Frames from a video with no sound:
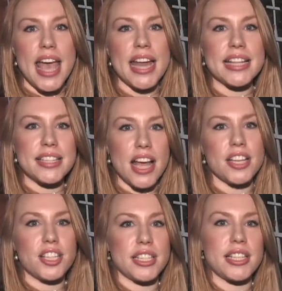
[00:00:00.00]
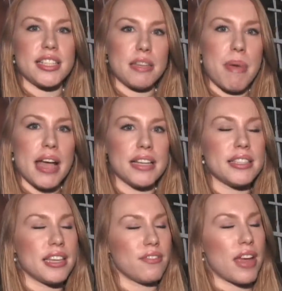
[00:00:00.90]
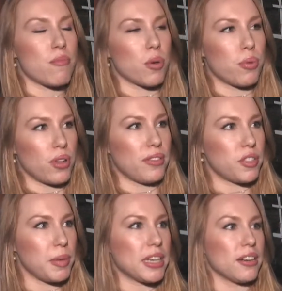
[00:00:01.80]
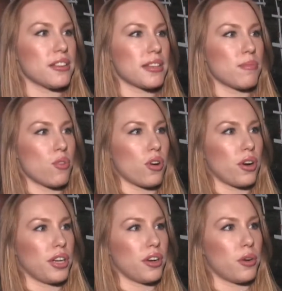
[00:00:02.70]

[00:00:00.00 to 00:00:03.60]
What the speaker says: And it's not just that CPAC needs to invite more pro-life speakers and more,